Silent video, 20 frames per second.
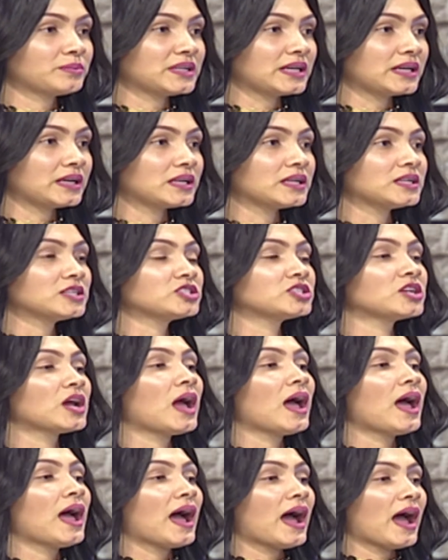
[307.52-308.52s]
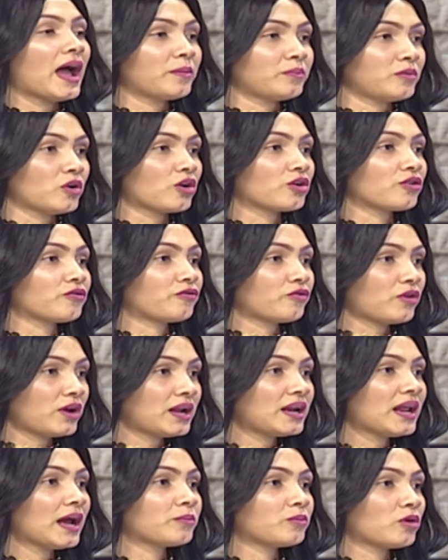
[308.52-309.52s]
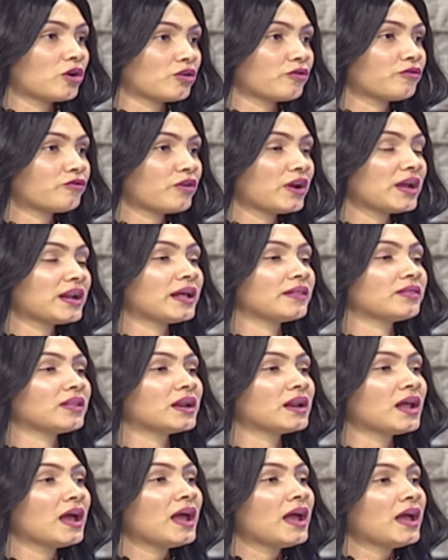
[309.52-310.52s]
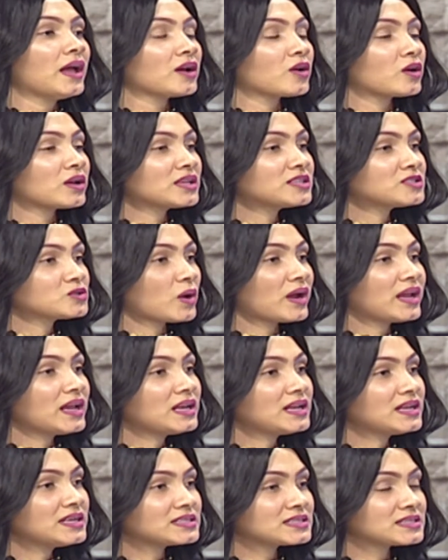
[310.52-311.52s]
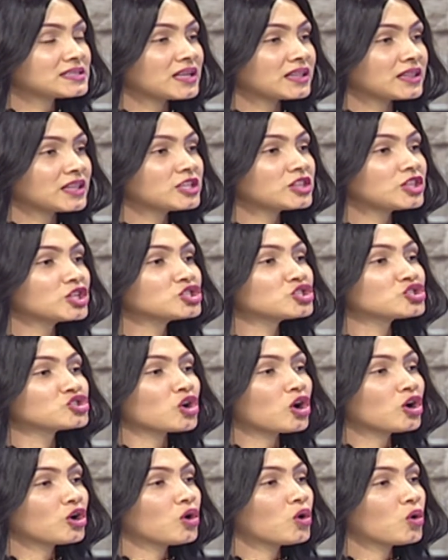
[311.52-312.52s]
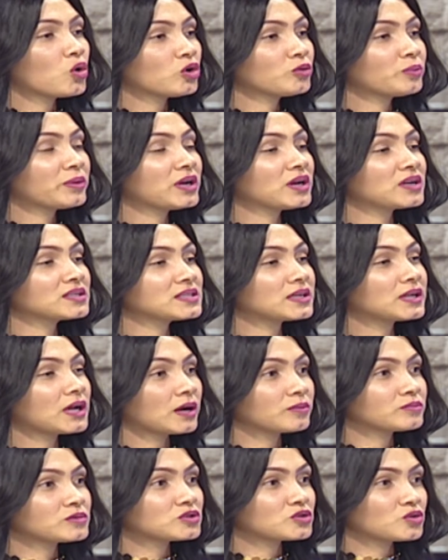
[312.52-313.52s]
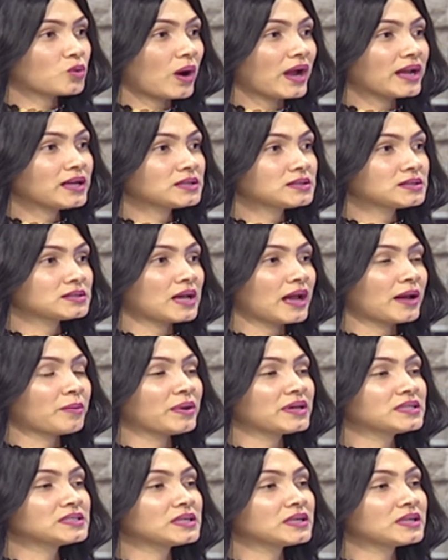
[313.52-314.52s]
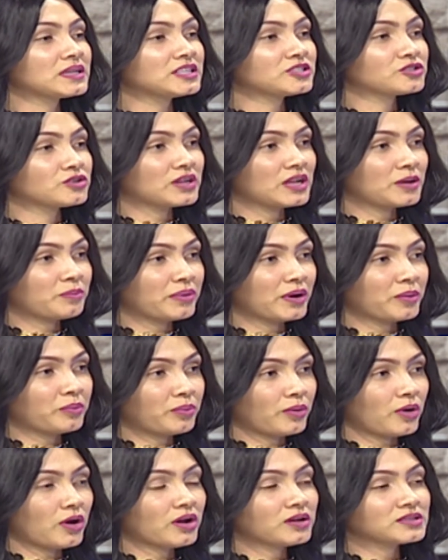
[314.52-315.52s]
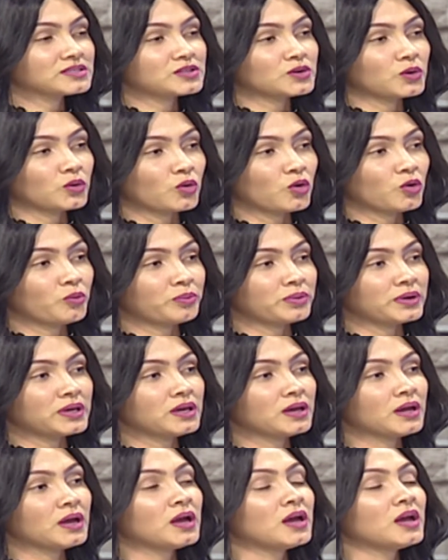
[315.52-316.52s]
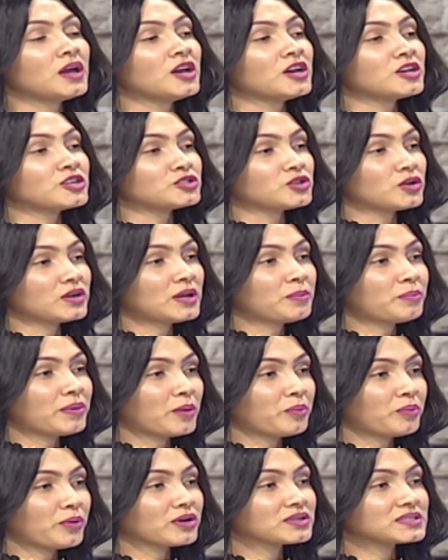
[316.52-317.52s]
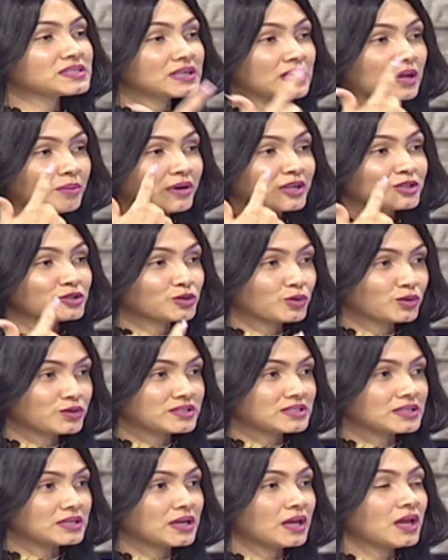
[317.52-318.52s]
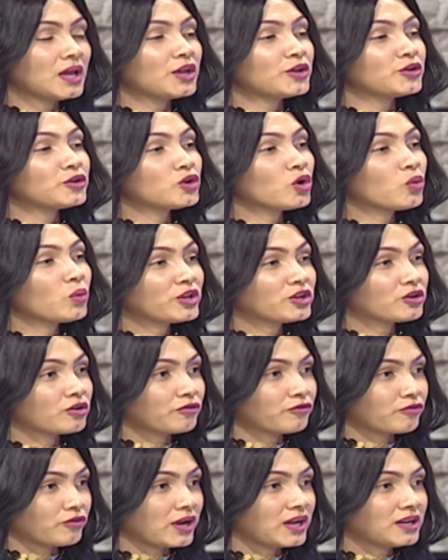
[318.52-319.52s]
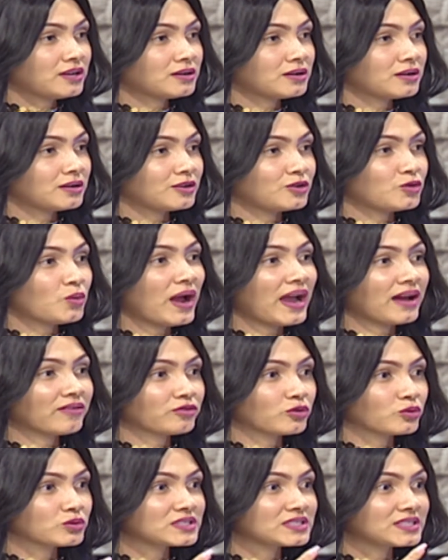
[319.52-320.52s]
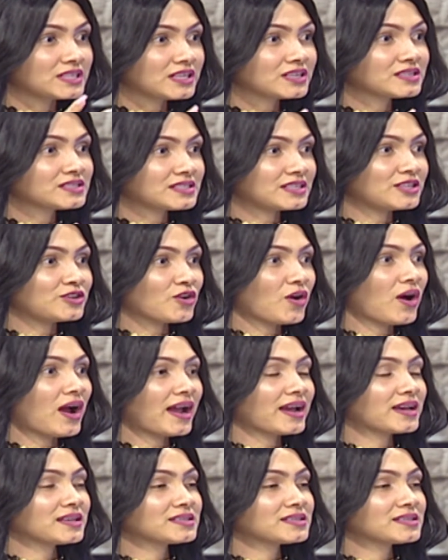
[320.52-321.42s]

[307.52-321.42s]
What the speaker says: English. I'm not afraid, I'm not afraid. And then Kiswahili is the stronger hold because it comes twice. I basically, je n'ai pas peur, siogopi. Je n'ai pas peur, sina machozi. You know when you're afraid, you have those tears in your eyes.